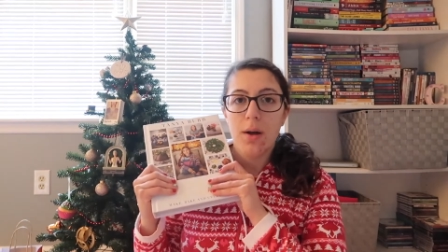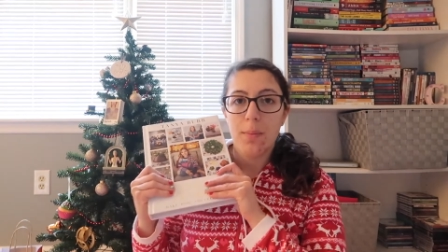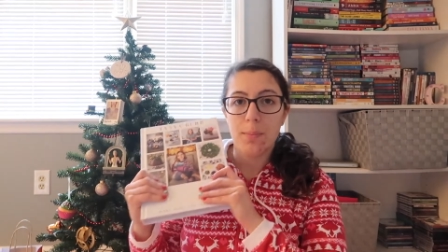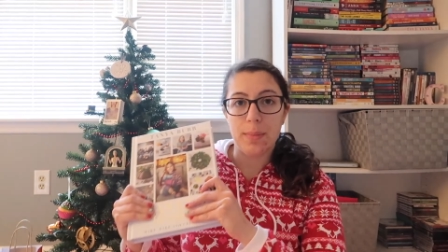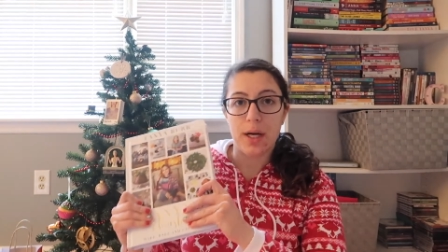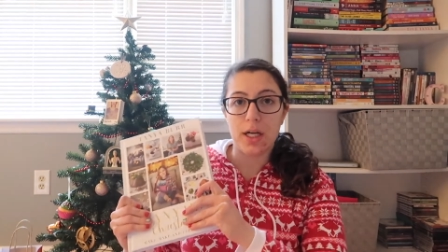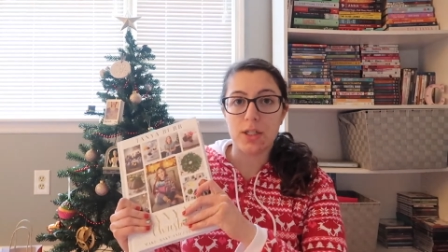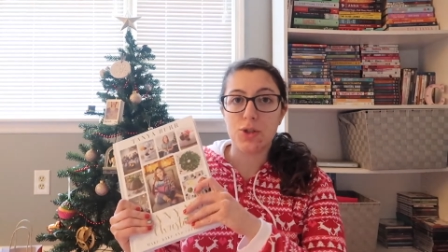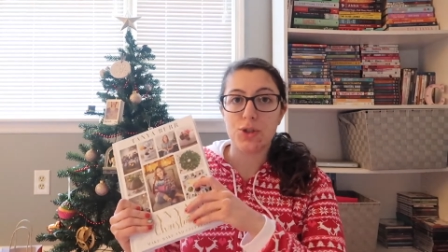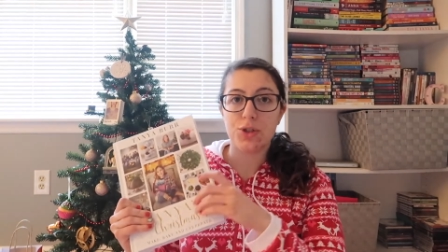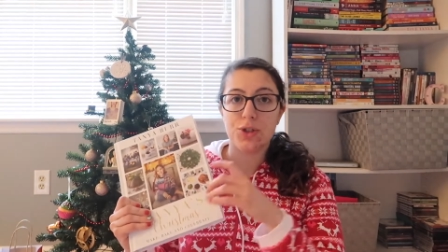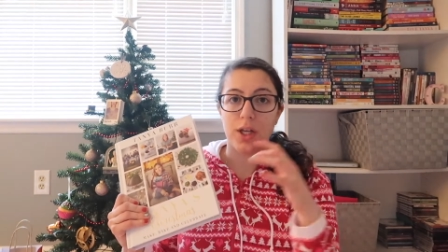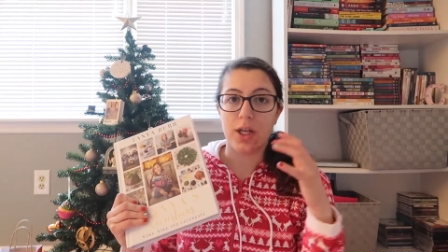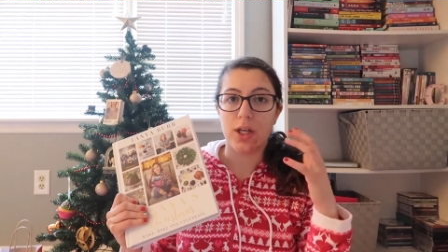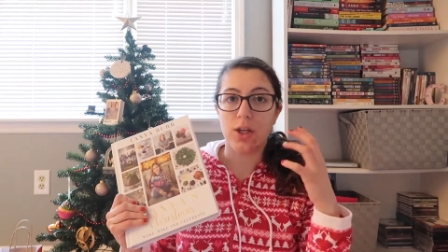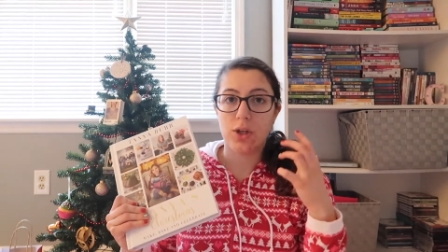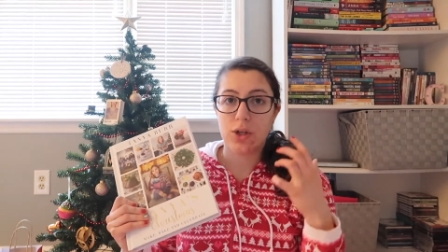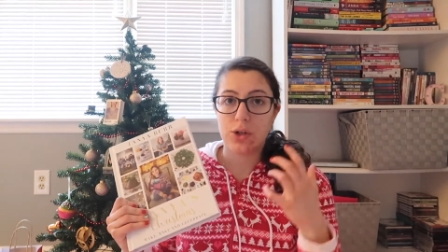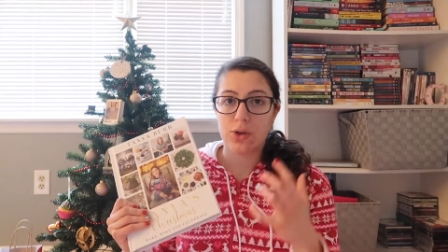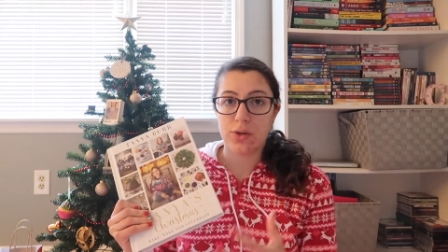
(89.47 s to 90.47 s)
much
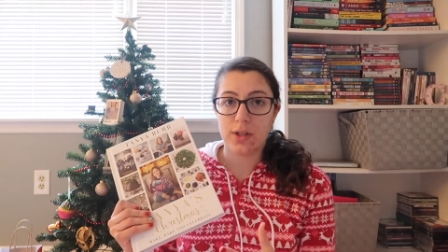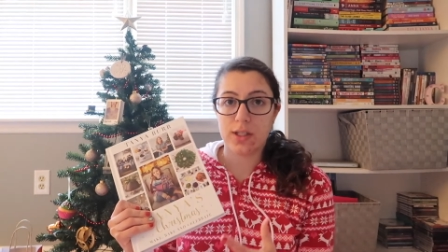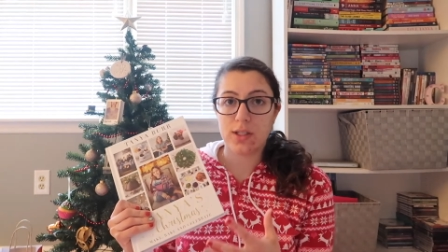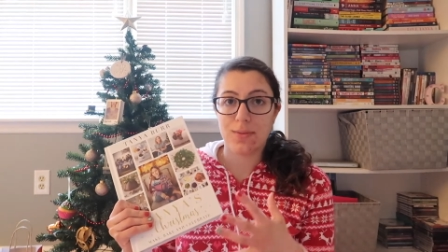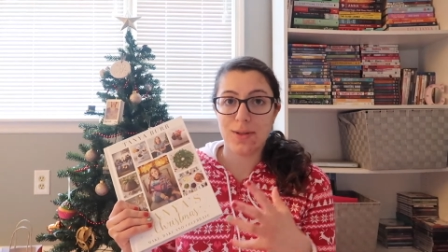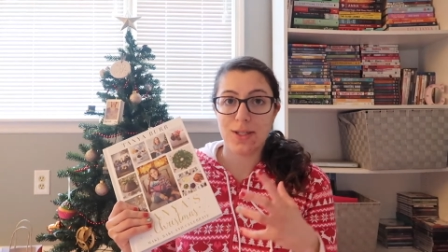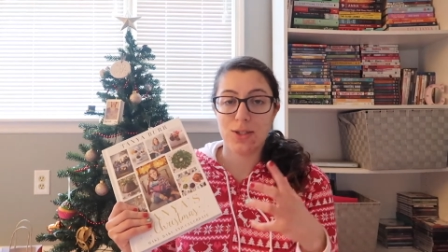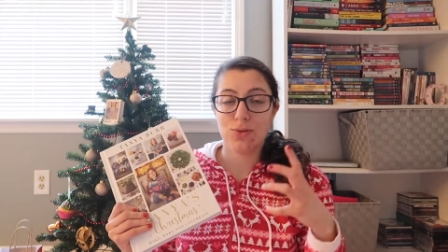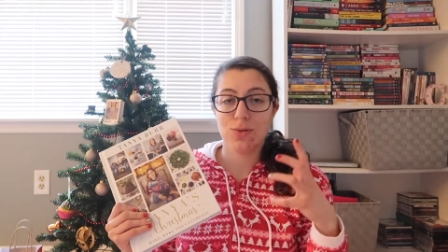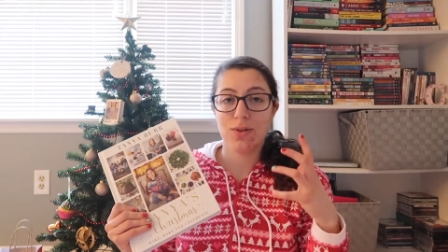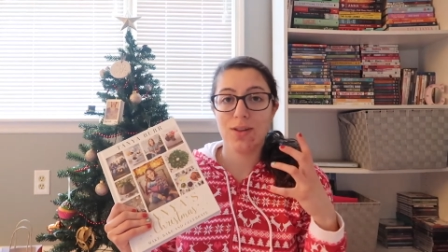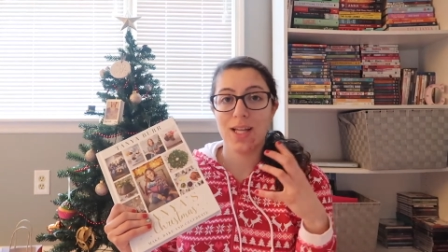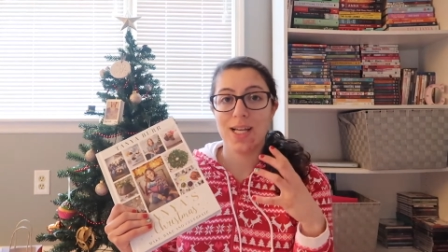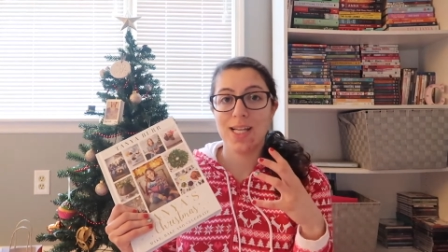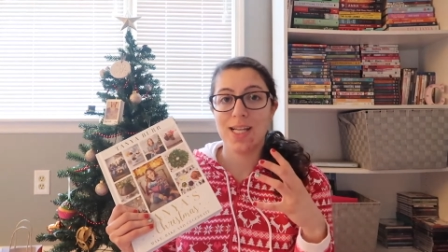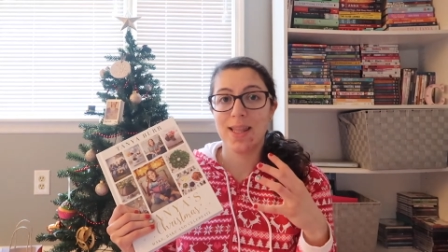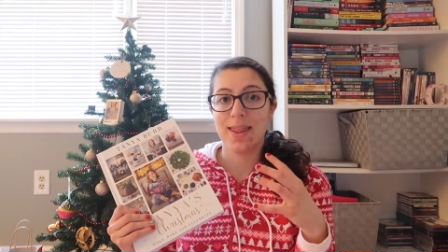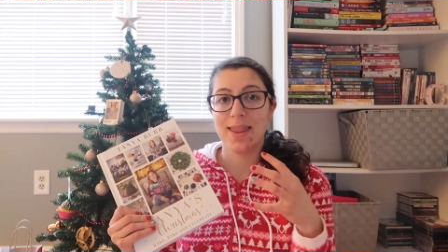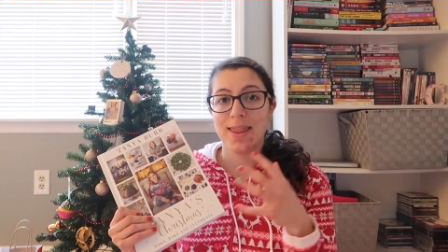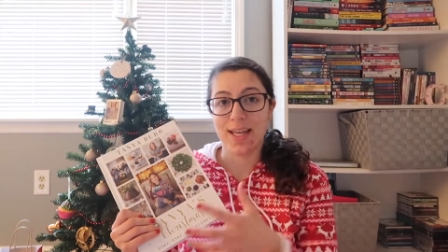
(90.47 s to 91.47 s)
like Christmas
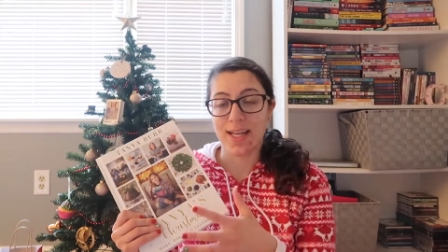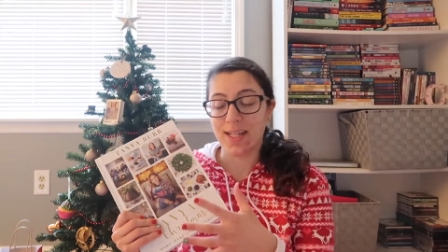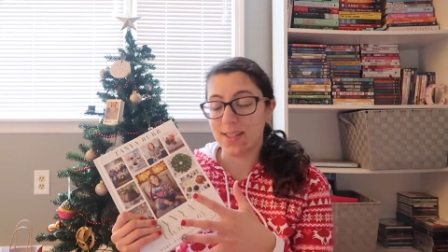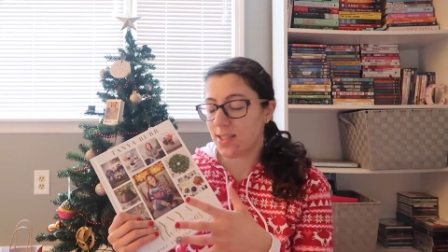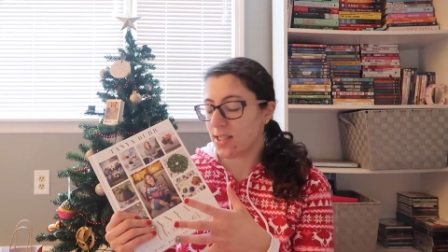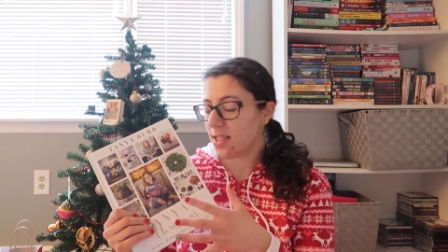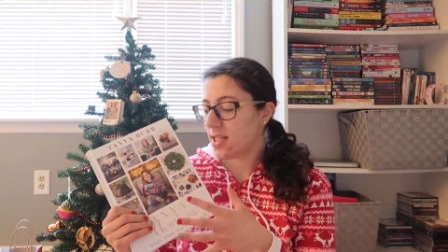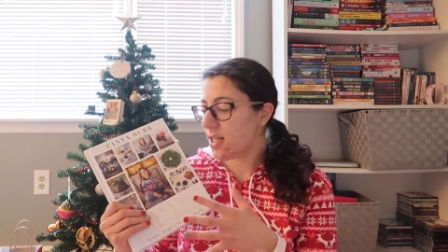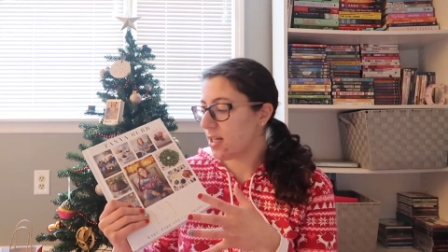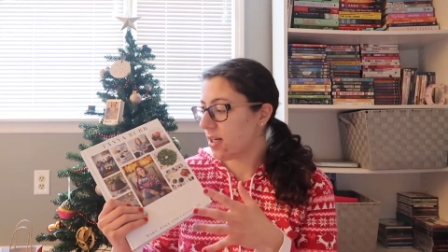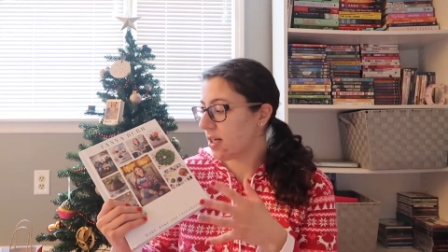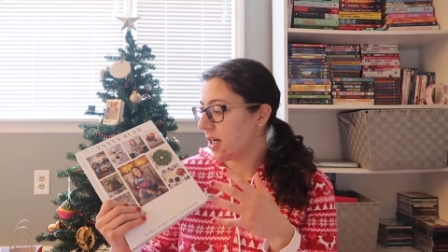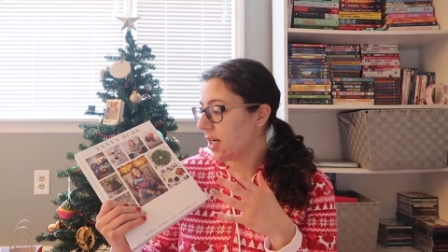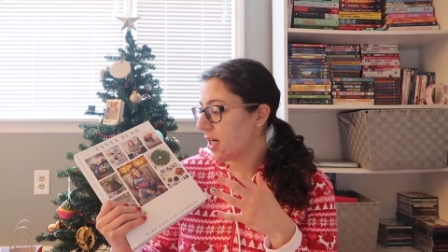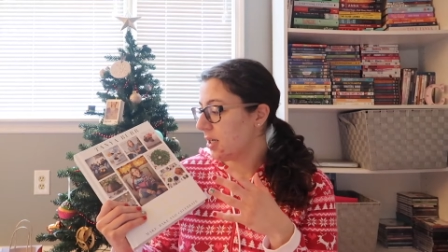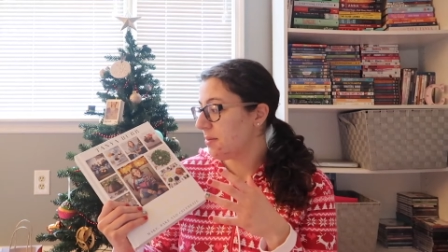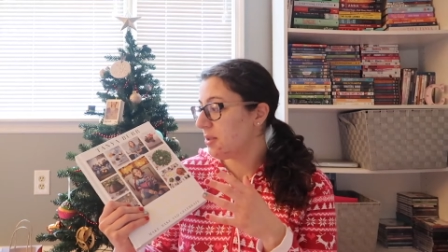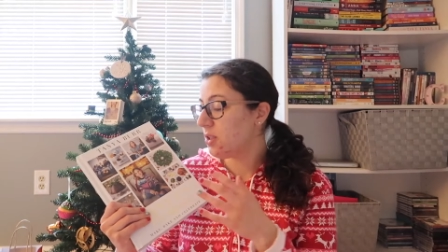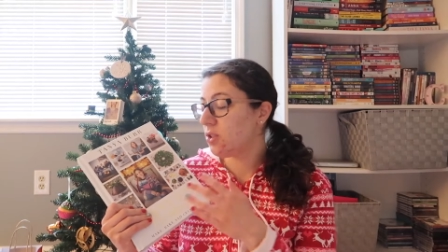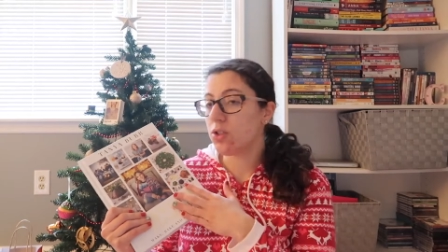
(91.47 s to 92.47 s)
related things in here
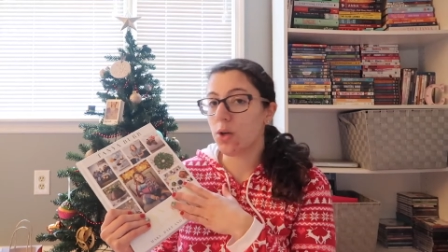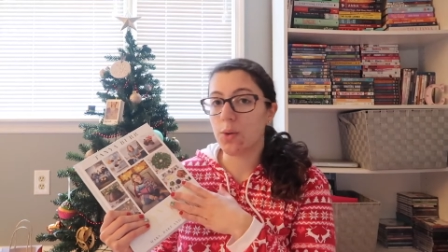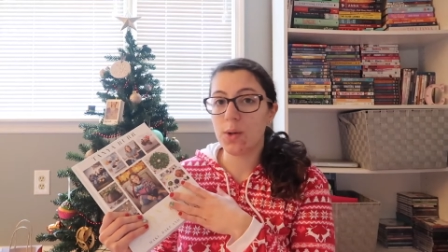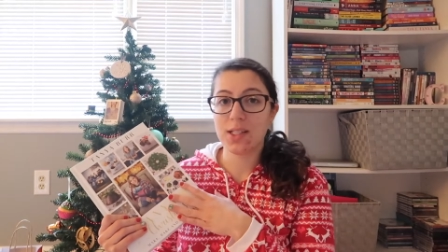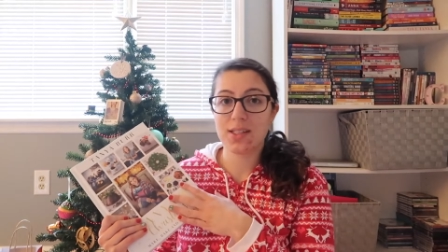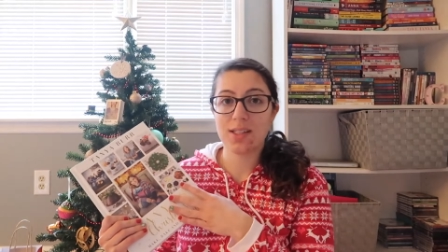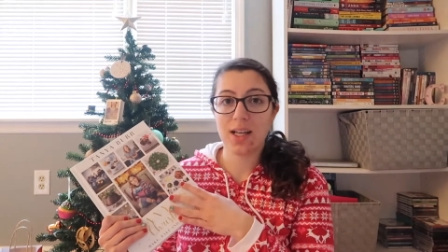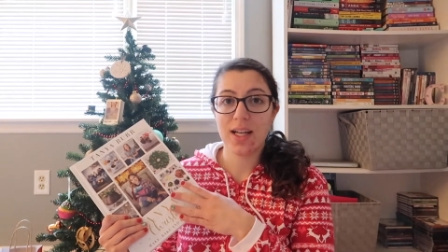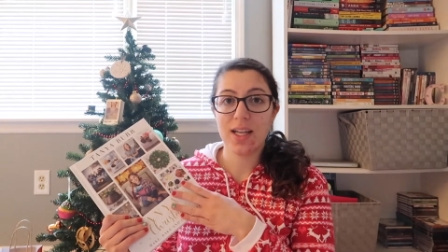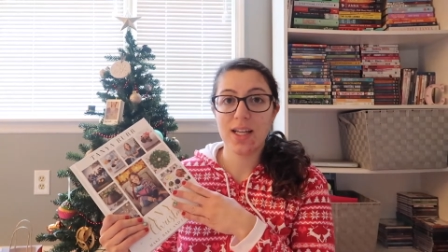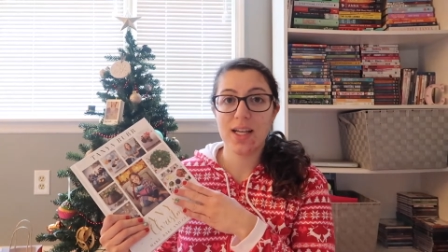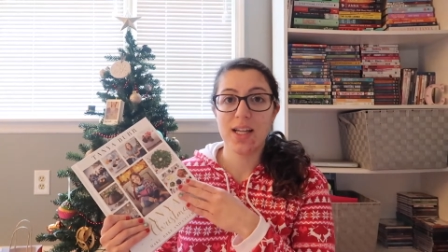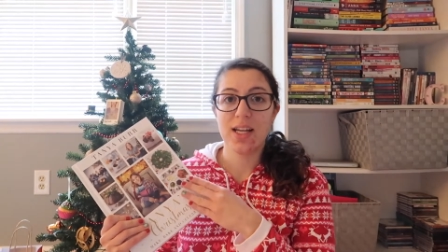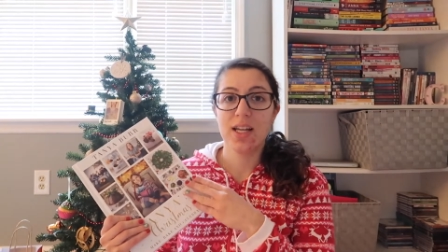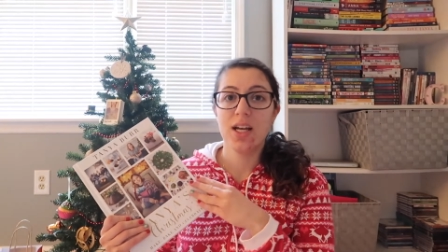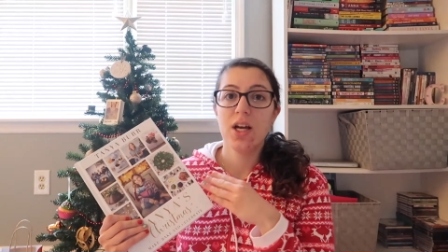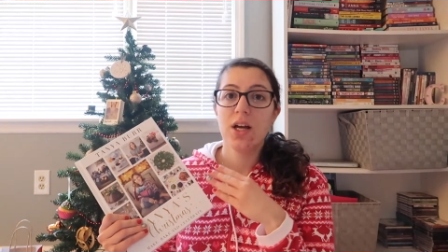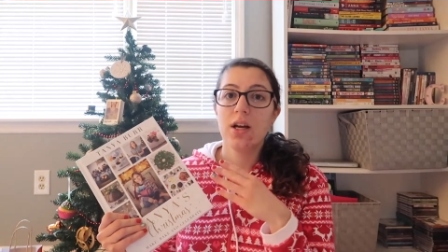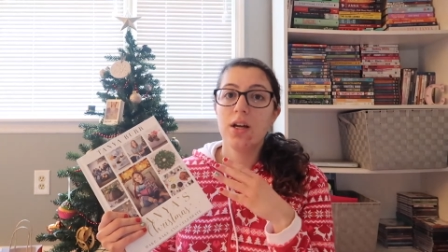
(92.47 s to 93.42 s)
and I'm so excited